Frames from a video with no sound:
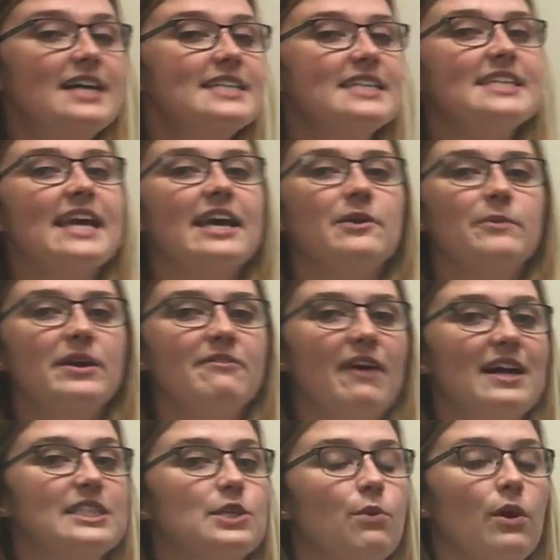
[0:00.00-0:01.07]
To date, we've
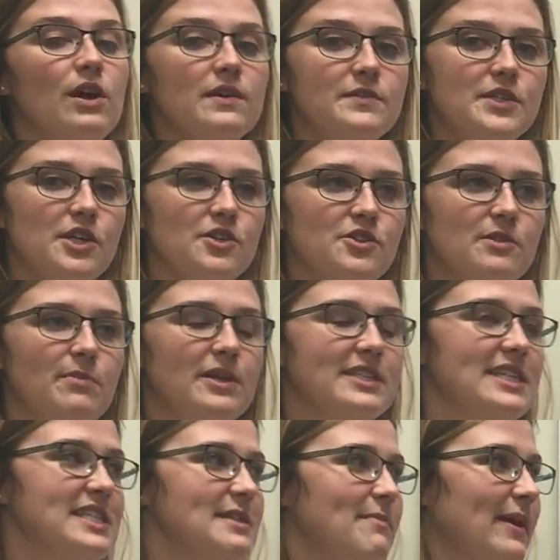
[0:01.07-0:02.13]
had 12 children
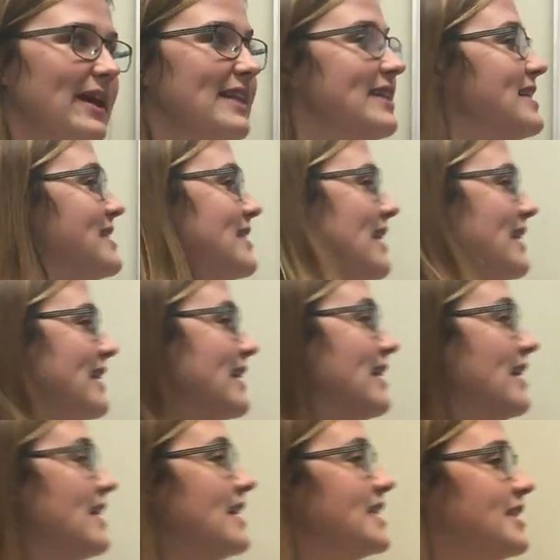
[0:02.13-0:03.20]
participate in the study,
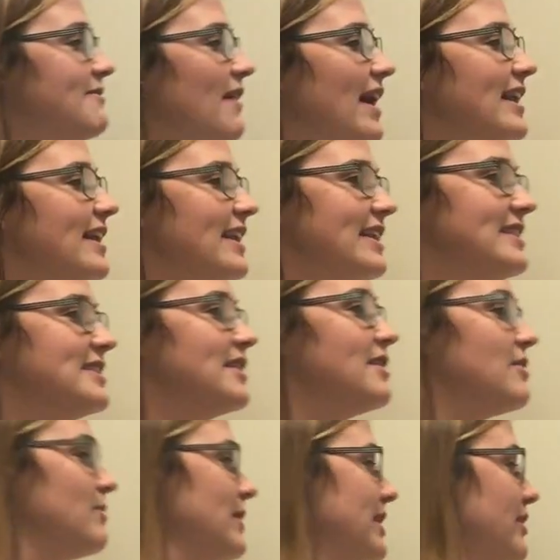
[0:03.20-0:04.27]
divided into
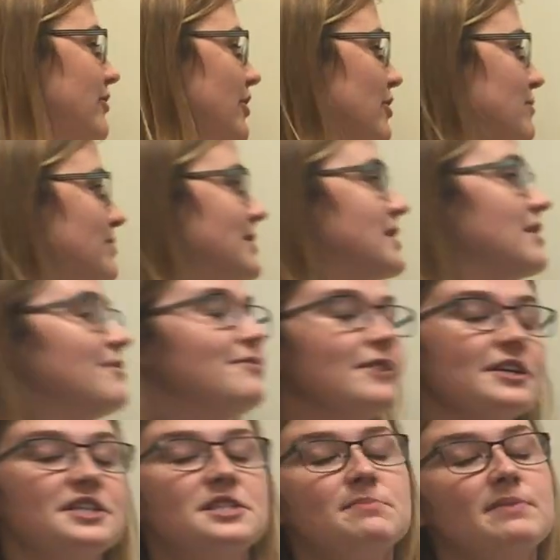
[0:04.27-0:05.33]
three groups. The
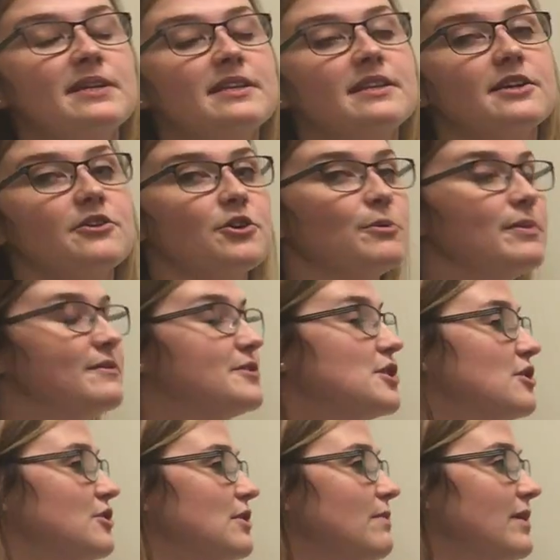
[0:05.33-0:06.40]
first being the group of
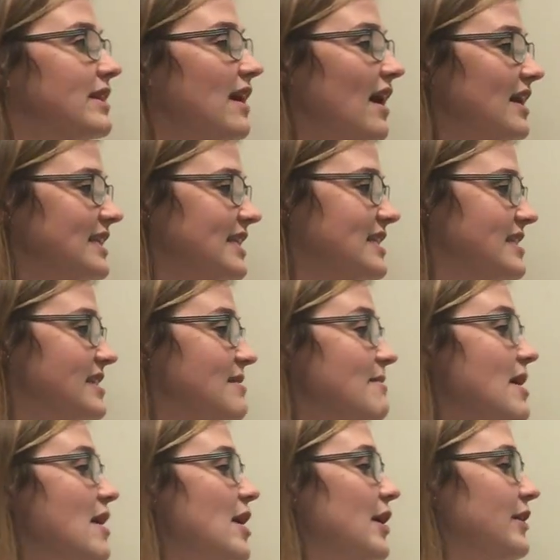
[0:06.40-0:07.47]
children with autism,
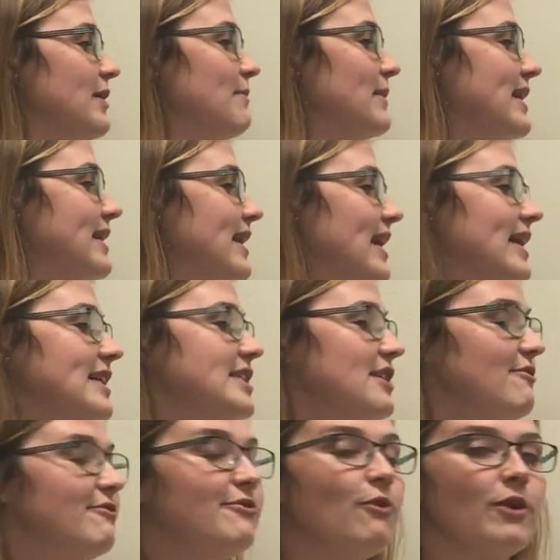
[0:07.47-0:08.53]
the mean age
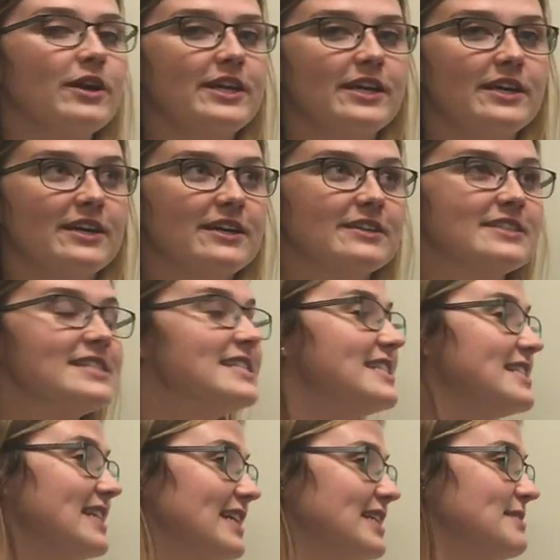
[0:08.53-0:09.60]
of 4 years,
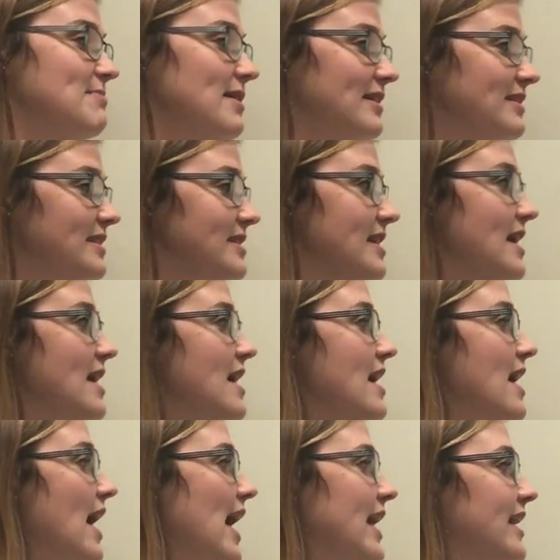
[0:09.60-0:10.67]
6 months,
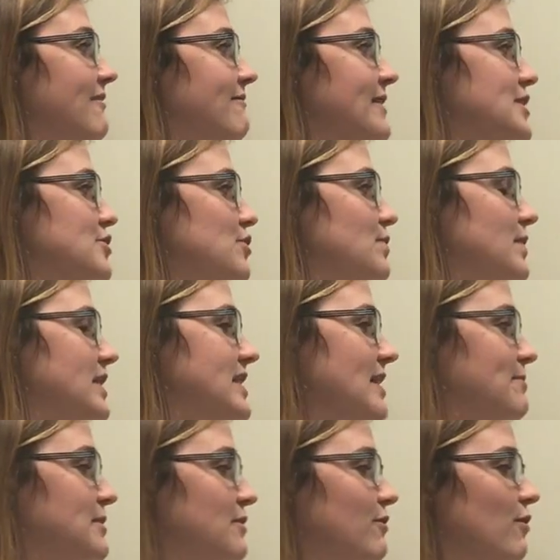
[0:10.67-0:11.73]
and a visual
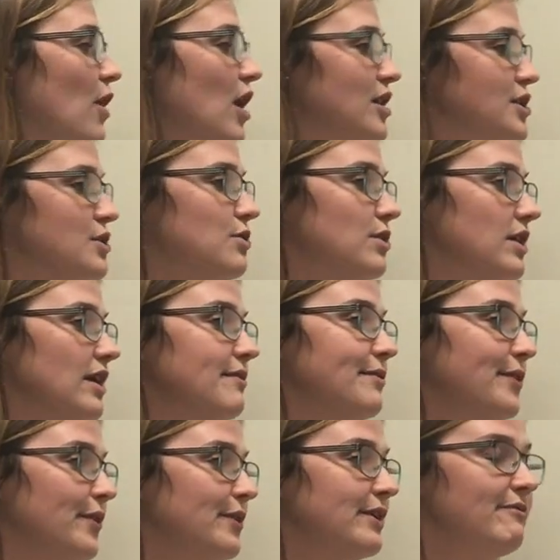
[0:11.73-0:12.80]
receptive raw score of
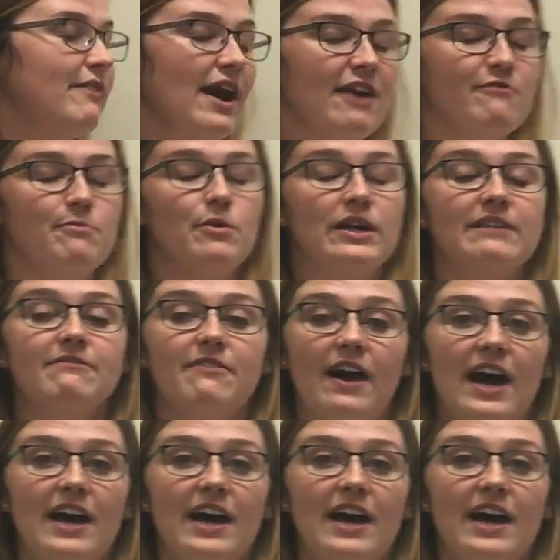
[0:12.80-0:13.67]
35.5.